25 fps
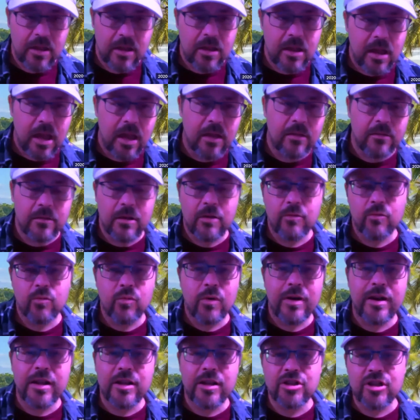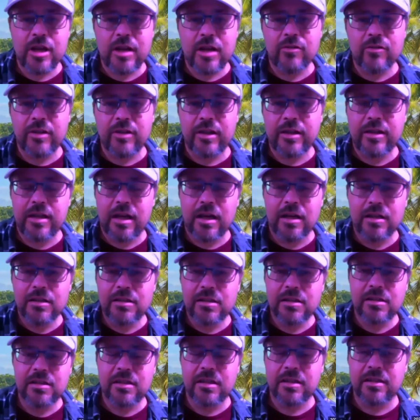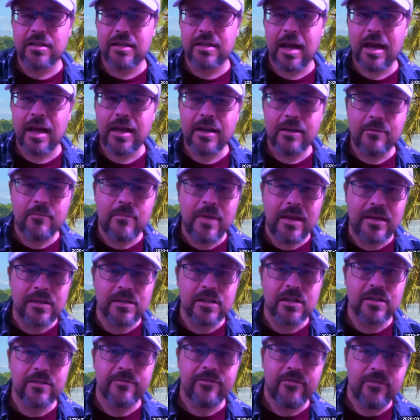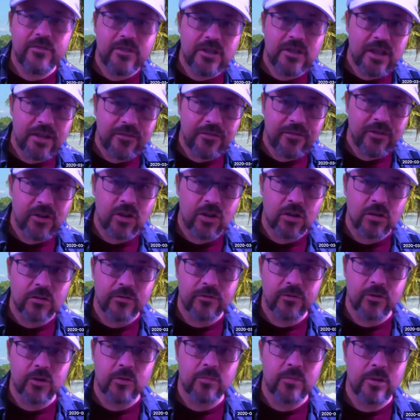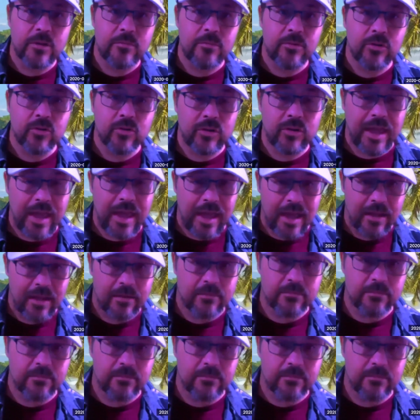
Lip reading: and what it generally does is it kind of makes it difficult for people who can't